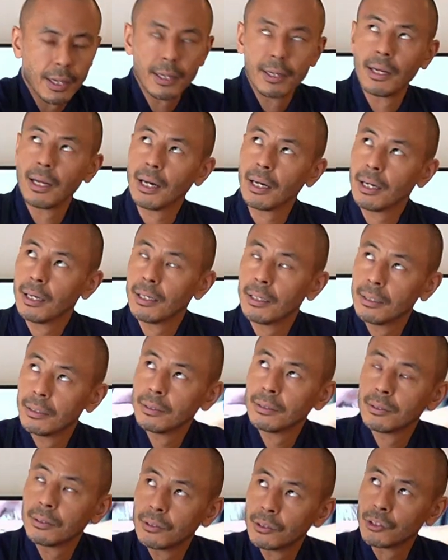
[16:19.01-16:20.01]

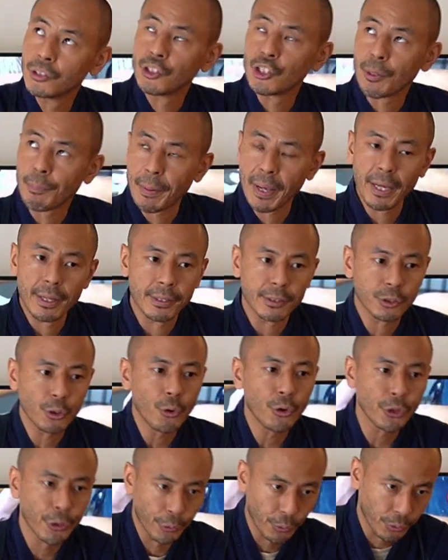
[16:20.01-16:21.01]
learned Japan,
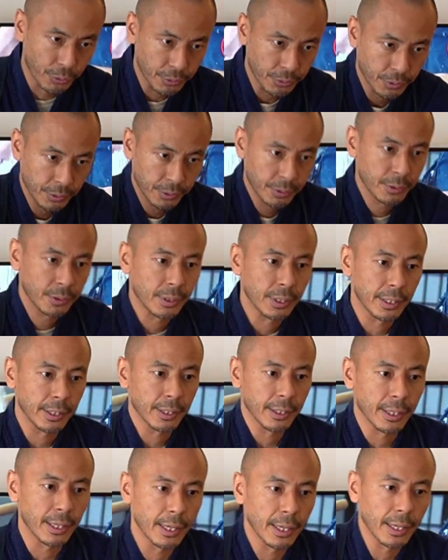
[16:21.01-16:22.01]
Tokyo,
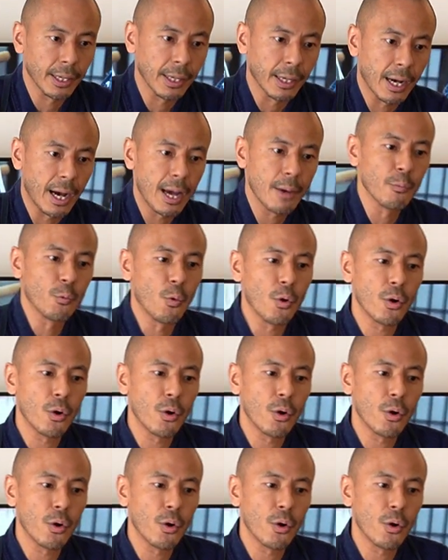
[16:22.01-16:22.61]
and I